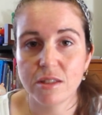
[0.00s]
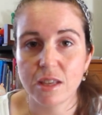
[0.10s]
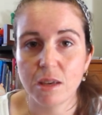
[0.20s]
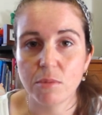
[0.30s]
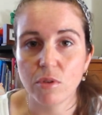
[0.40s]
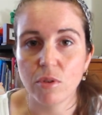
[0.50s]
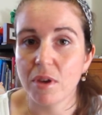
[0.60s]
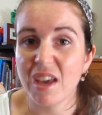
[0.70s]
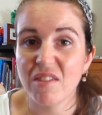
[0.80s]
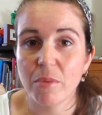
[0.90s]
sleep through,
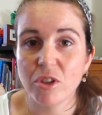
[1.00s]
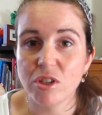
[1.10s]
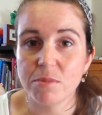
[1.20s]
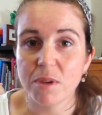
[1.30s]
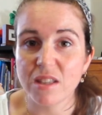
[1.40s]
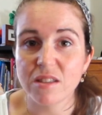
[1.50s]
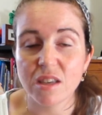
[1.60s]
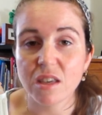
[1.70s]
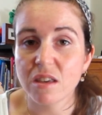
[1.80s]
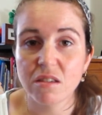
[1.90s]
even when she's been
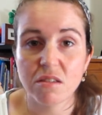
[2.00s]
sick.